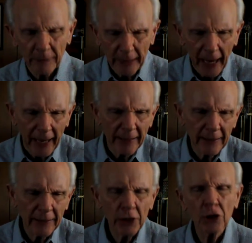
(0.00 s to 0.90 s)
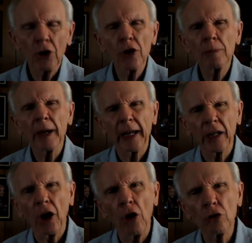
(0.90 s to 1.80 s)
And discouragement can
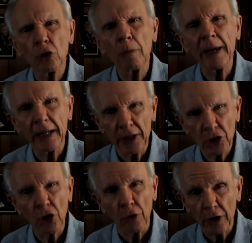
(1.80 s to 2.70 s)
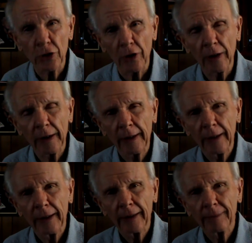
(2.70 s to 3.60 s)
cause you to be a discourager,
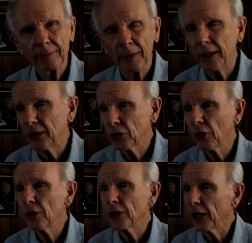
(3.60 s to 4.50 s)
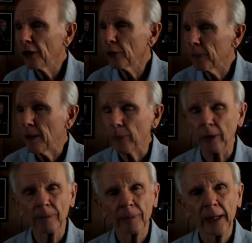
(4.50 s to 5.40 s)
discouraging other people.
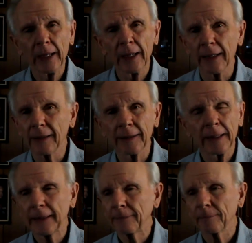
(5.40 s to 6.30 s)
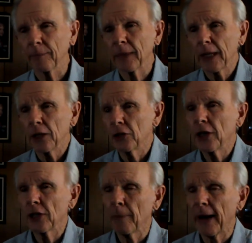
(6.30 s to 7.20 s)
Uh, you see
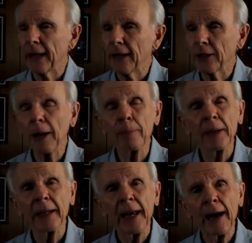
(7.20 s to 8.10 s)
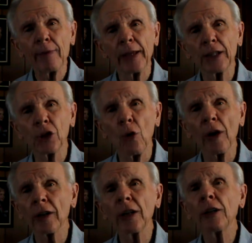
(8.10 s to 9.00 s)
somebody that's up and everything's
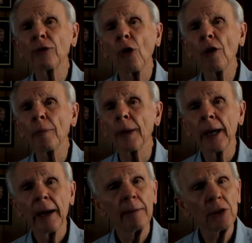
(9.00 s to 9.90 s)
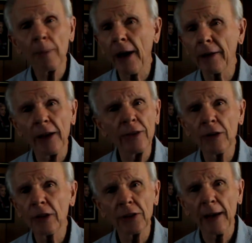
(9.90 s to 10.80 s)
going good for them, and somehow or another you
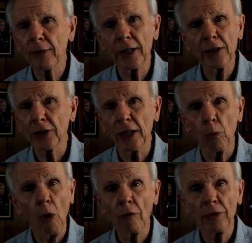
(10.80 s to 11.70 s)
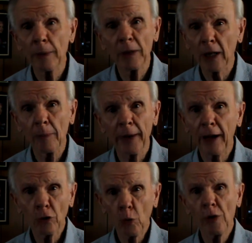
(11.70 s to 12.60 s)
just have a tendency to want them to come
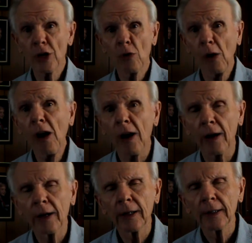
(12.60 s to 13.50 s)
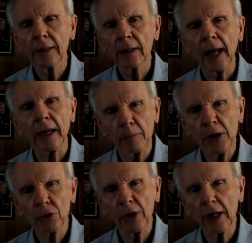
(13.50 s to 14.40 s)
down to where you are, like
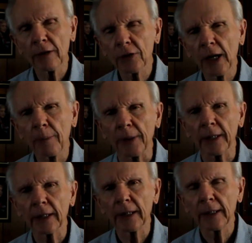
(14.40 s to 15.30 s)
misery loves company.